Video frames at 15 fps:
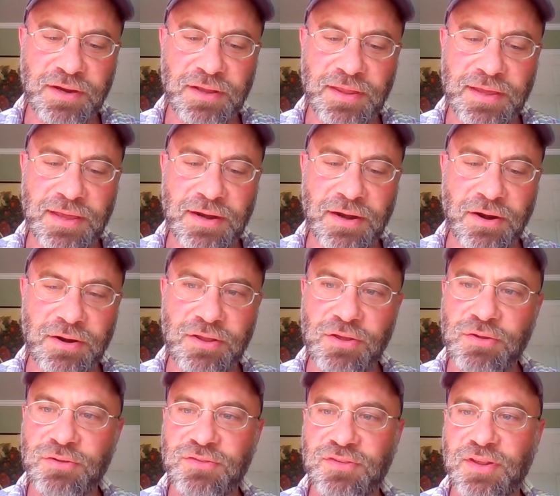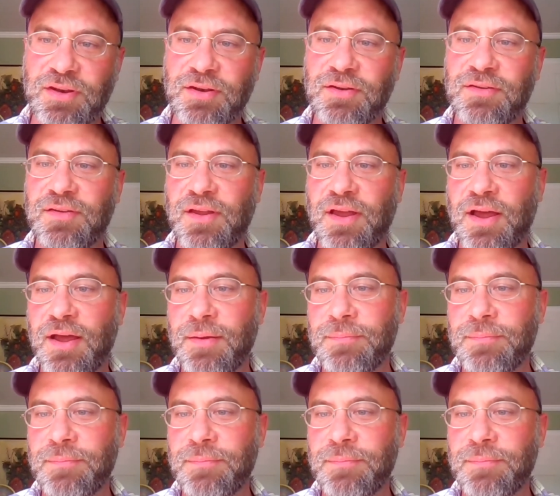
particularly in our use and